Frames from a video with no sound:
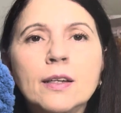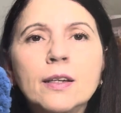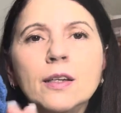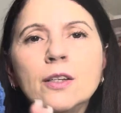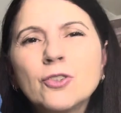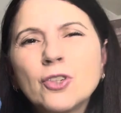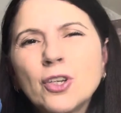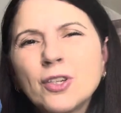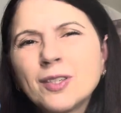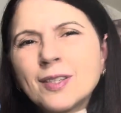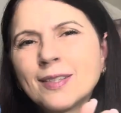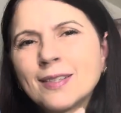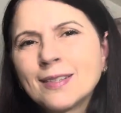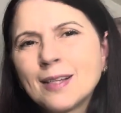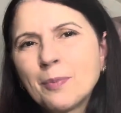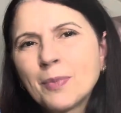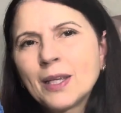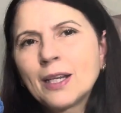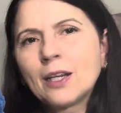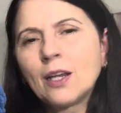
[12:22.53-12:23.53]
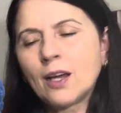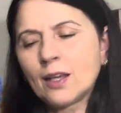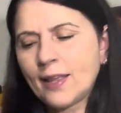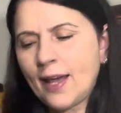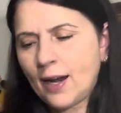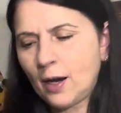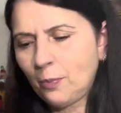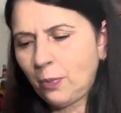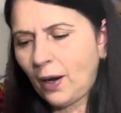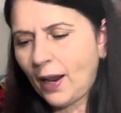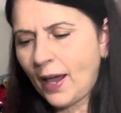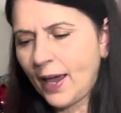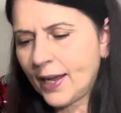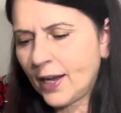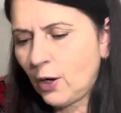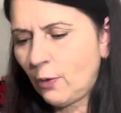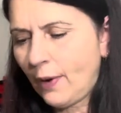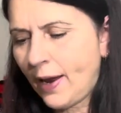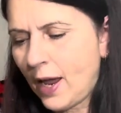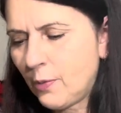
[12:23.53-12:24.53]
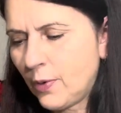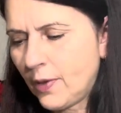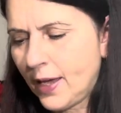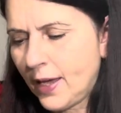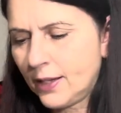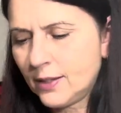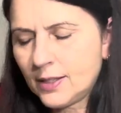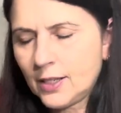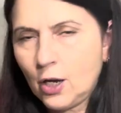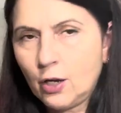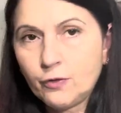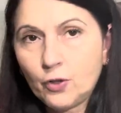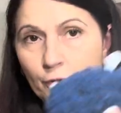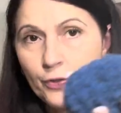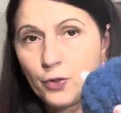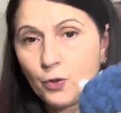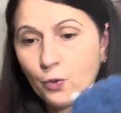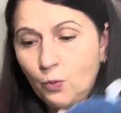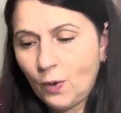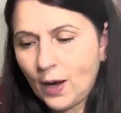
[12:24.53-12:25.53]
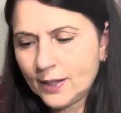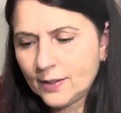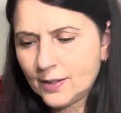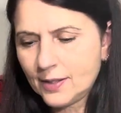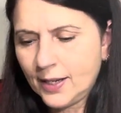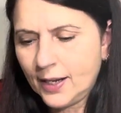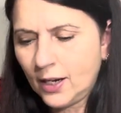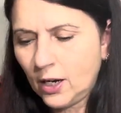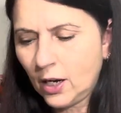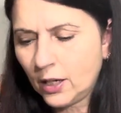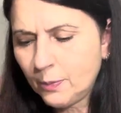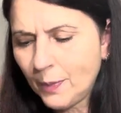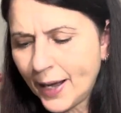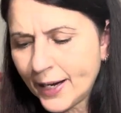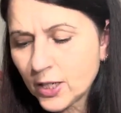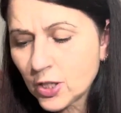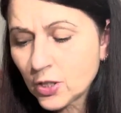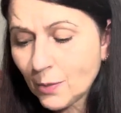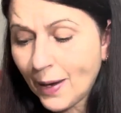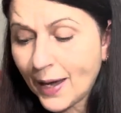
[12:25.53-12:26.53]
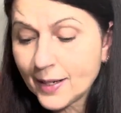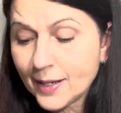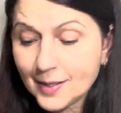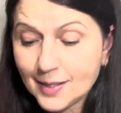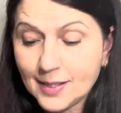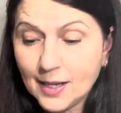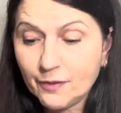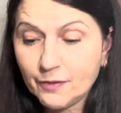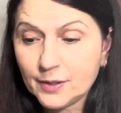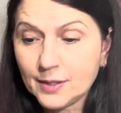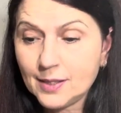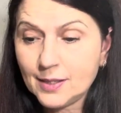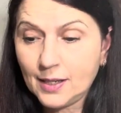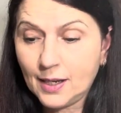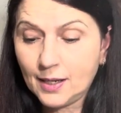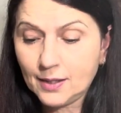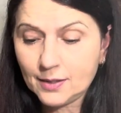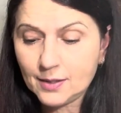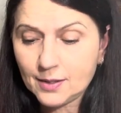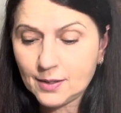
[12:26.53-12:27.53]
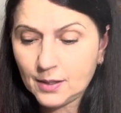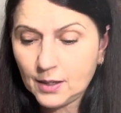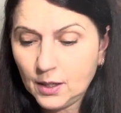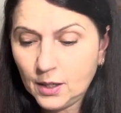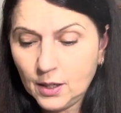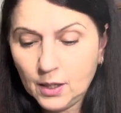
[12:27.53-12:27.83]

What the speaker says: So something like that. I'm playing around with that. So I've got the 1 set. I managed to make 7 sets.